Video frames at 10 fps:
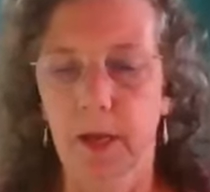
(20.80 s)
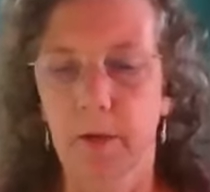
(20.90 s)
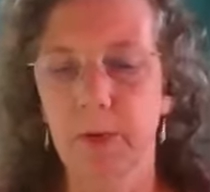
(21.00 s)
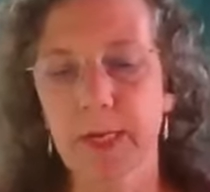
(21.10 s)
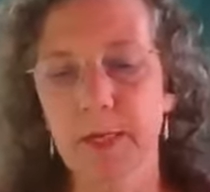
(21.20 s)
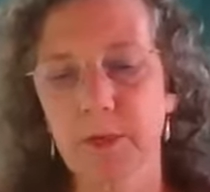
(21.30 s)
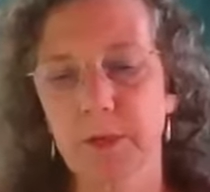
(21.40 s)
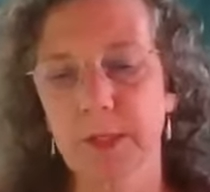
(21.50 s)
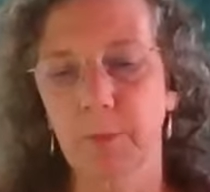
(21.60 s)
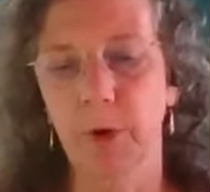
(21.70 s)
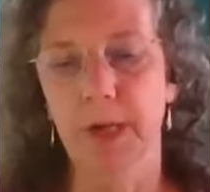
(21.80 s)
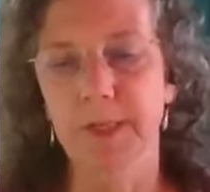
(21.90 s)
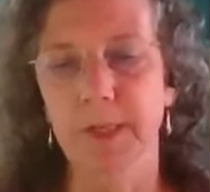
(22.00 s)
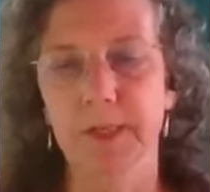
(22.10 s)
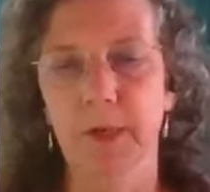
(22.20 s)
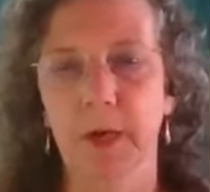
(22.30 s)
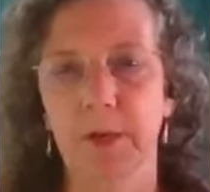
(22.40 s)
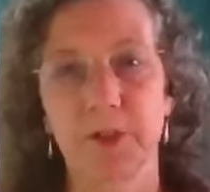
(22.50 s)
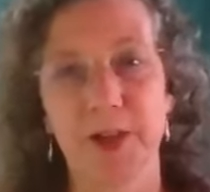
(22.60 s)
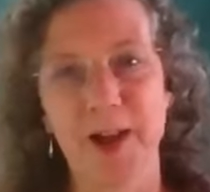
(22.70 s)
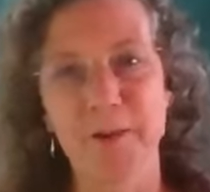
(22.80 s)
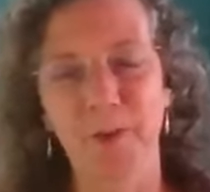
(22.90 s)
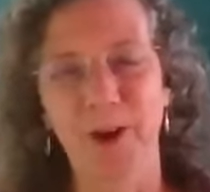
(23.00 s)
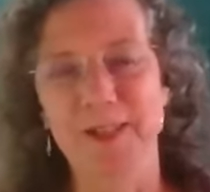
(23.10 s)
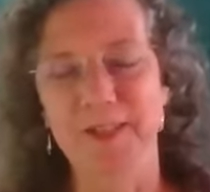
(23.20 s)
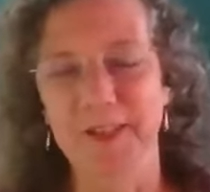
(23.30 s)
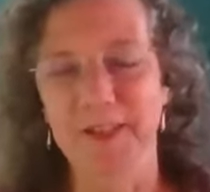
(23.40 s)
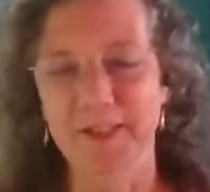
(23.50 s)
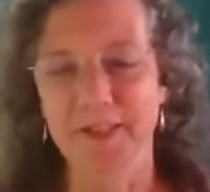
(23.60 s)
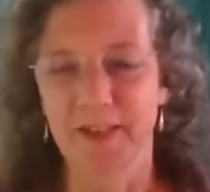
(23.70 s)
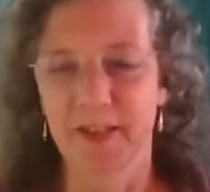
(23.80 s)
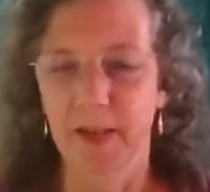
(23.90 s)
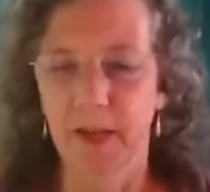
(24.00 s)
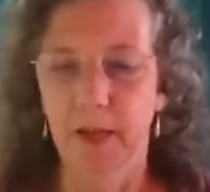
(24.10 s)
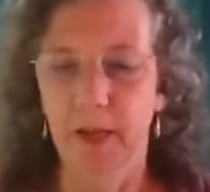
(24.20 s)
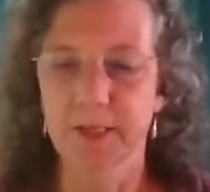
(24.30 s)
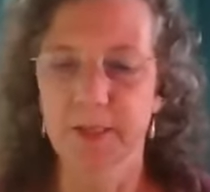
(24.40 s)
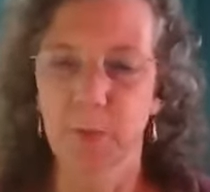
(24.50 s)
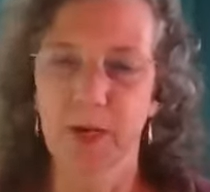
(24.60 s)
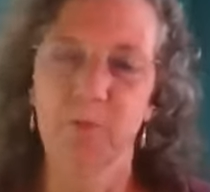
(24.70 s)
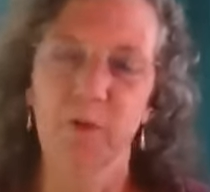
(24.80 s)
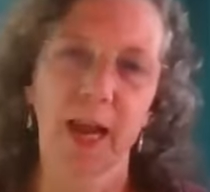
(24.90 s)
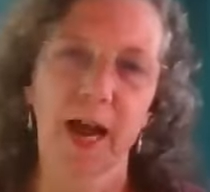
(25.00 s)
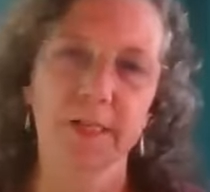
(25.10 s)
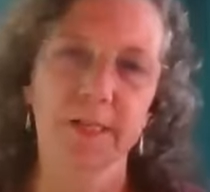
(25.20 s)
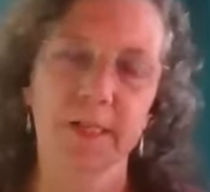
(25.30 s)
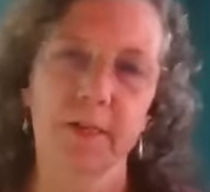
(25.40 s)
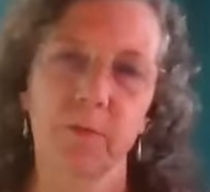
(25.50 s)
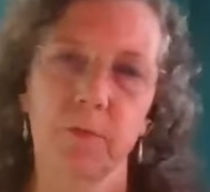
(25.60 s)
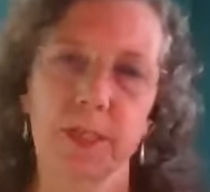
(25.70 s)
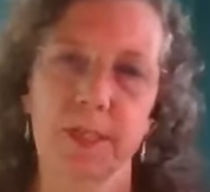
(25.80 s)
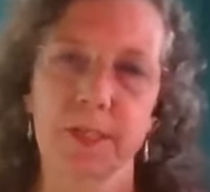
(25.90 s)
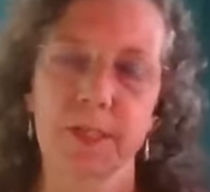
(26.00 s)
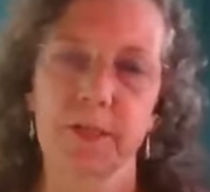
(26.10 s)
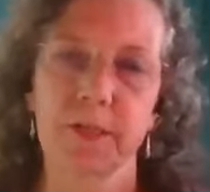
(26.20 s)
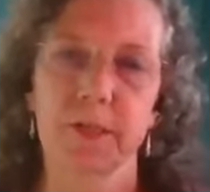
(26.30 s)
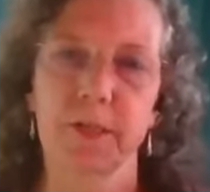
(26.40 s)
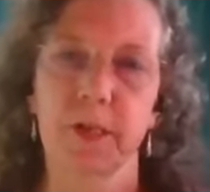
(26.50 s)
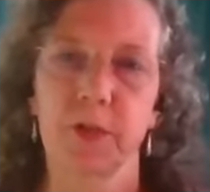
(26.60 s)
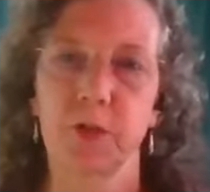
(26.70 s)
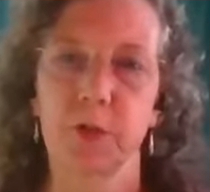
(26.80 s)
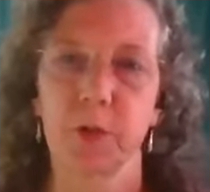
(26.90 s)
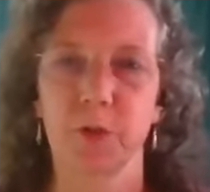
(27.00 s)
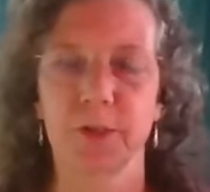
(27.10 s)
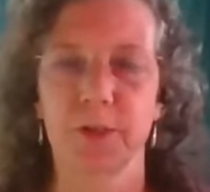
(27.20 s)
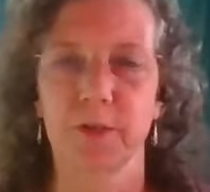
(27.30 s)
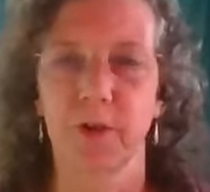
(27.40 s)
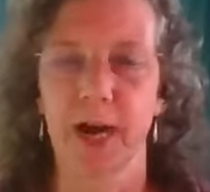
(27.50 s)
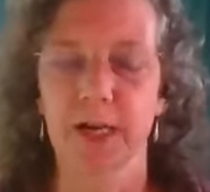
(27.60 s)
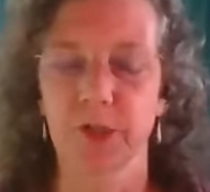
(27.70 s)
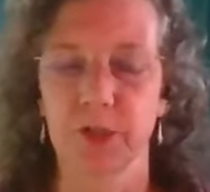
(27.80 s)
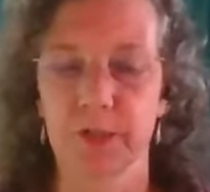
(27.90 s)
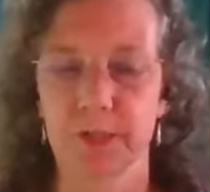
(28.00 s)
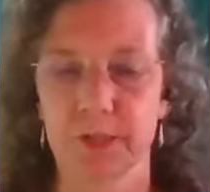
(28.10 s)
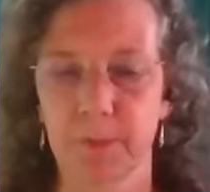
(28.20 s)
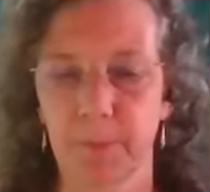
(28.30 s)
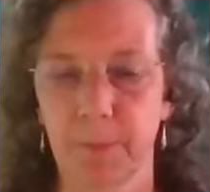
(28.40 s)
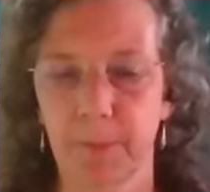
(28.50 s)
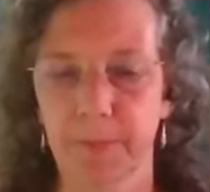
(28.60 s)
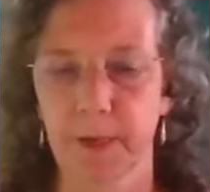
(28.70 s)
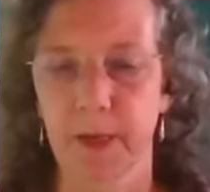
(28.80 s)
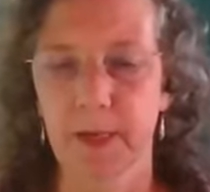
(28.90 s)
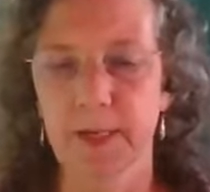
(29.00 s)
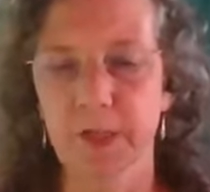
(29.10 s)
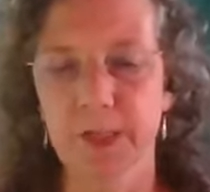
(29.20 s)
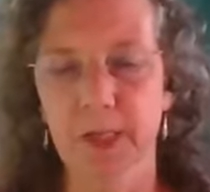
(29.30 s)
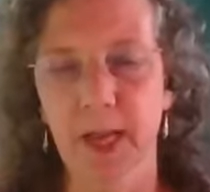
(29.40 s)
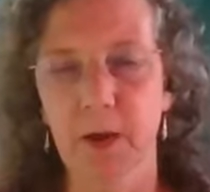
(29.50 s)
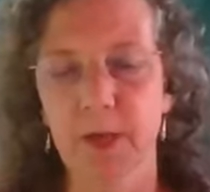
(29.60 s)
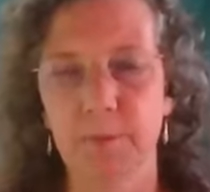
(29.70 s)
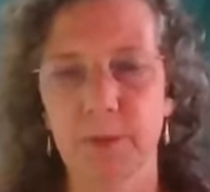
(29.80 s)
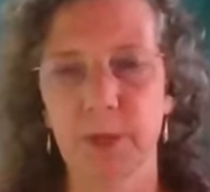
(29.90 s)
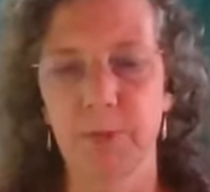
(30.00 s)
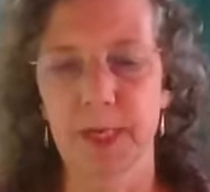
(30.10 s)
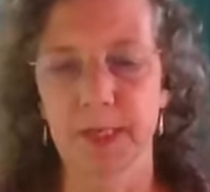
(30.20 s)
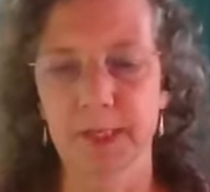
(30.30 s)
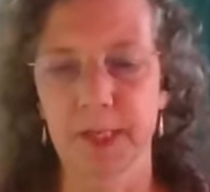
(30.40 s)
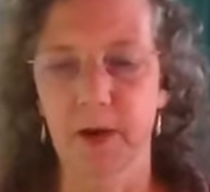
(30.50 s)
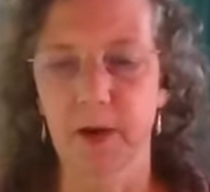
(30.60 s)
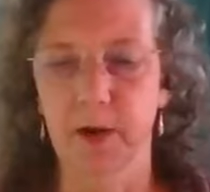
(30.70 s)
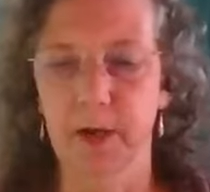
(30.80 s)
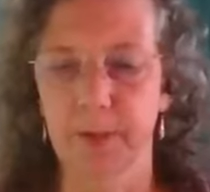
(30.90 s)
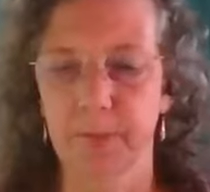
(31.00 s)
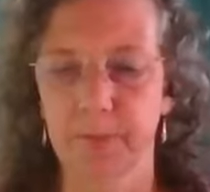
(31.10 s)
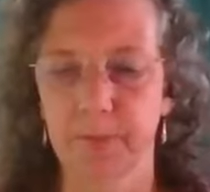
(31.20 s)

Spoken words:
We can use a process called the Now process as a way of relaxing resistance to those contractions and just allowing them to be as they are.